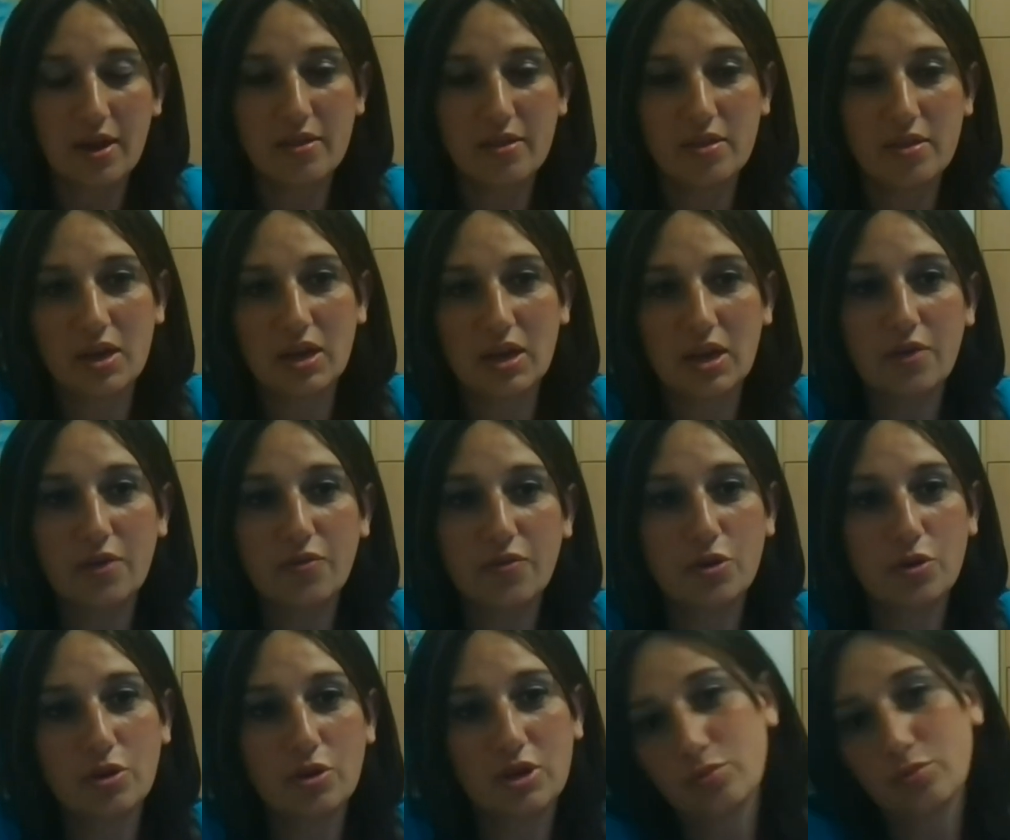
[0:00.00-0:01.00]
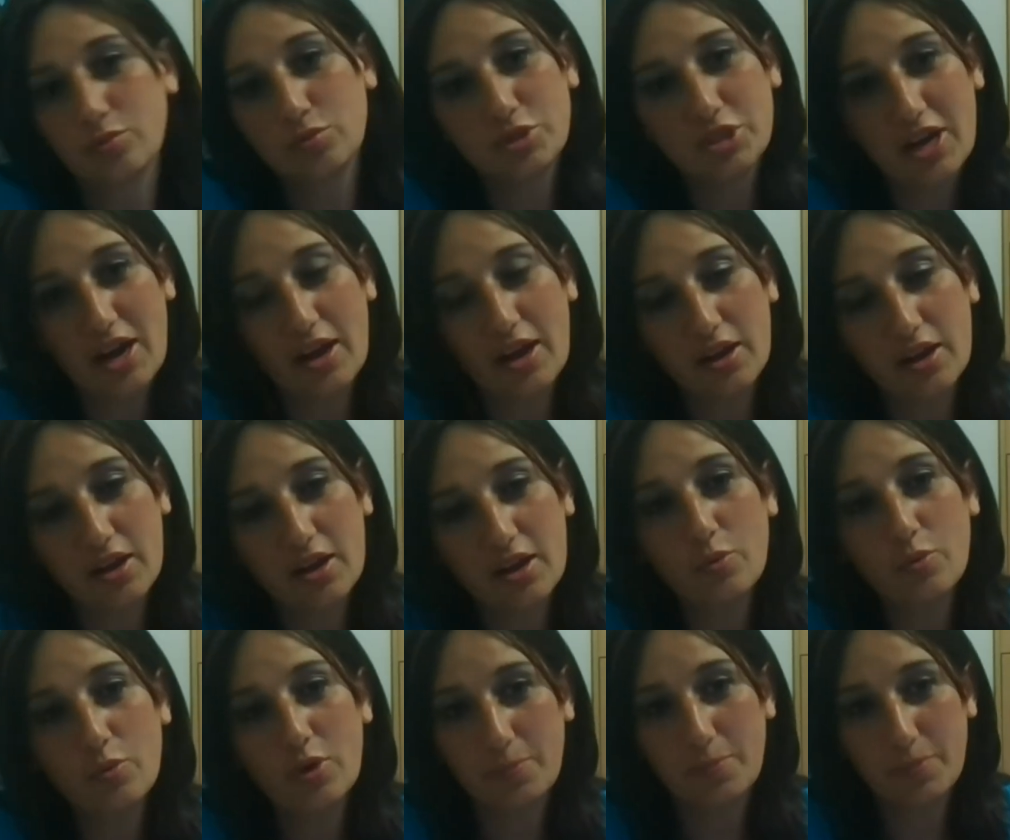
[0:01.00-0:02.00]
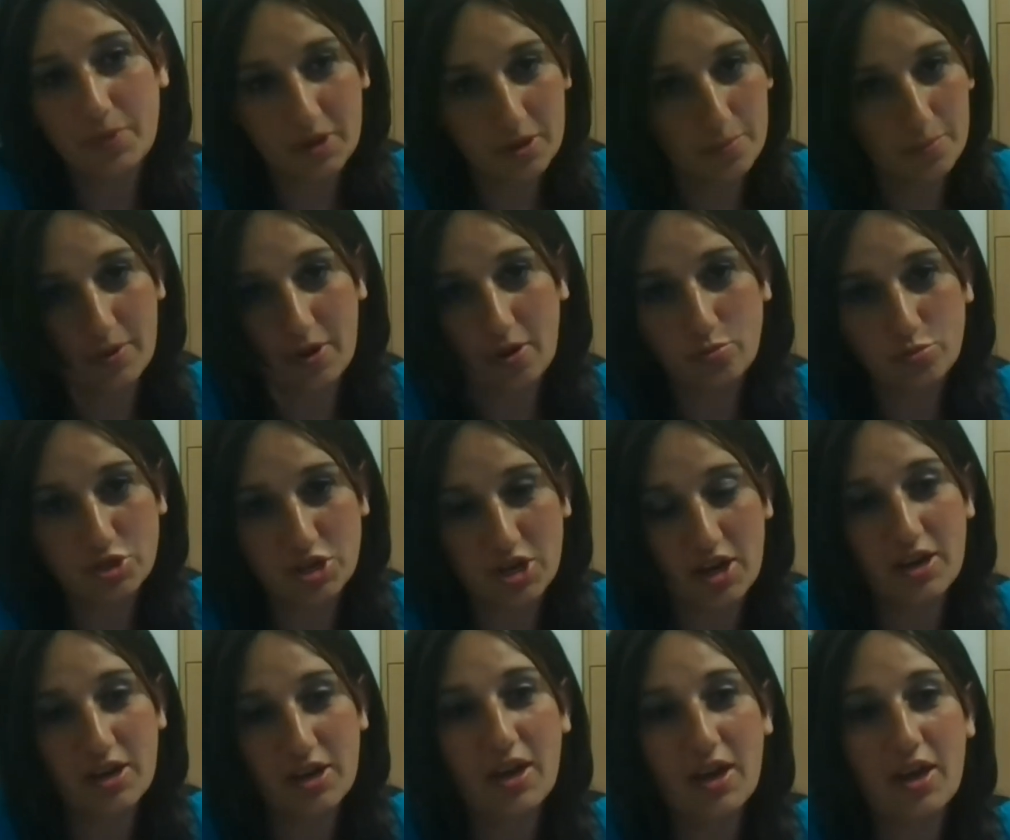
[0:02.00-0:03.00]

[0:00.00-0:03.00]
And then if you're in Umhlanga, we're at Pick and Pay Umhlanga.